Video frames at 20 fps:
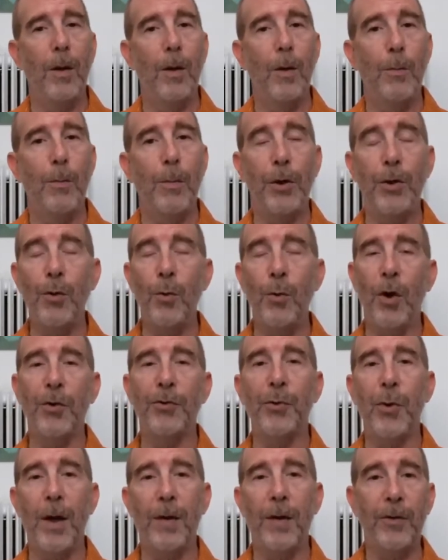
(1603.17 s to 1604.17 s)
but you also
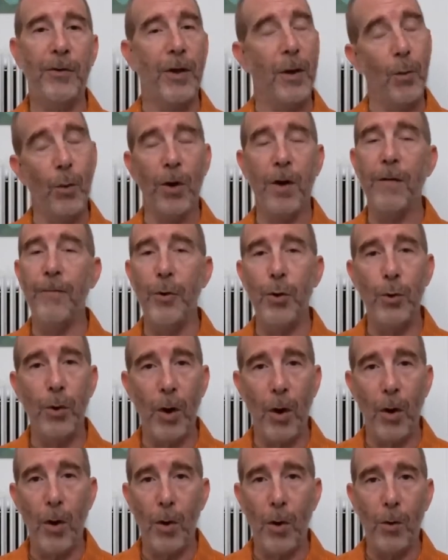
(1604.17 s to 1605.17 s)
have to say wherever you
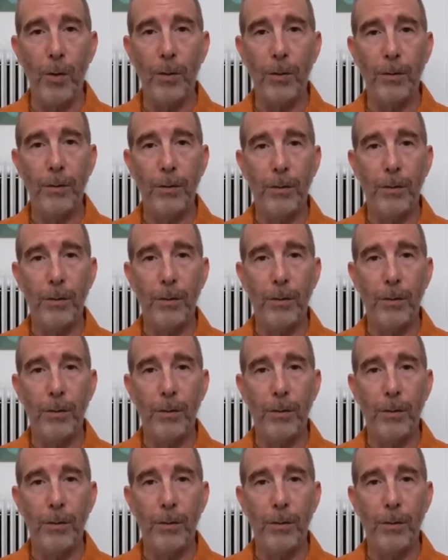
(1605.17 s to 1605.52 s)
go,